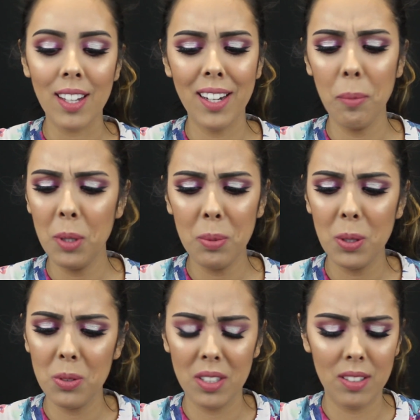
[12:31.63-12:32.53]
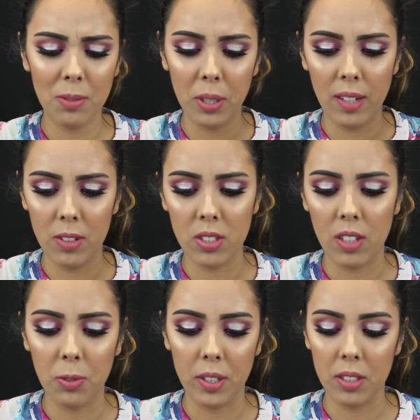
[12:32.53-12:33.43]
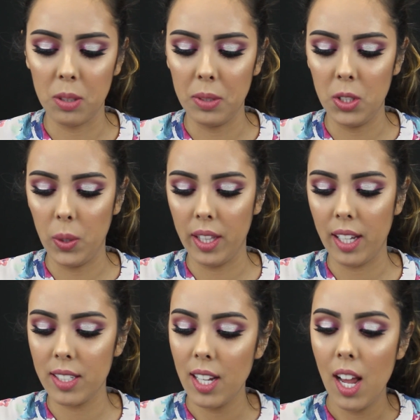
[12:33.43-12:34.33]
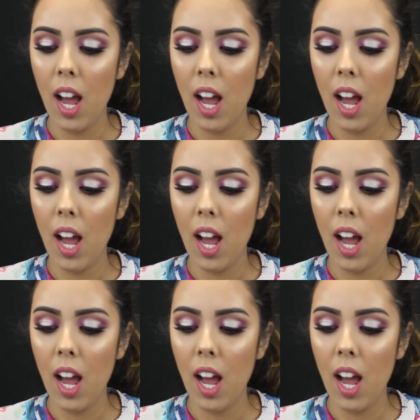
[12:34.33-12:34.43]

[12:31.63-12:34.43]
And I'm going to be using whatever software to be doing that.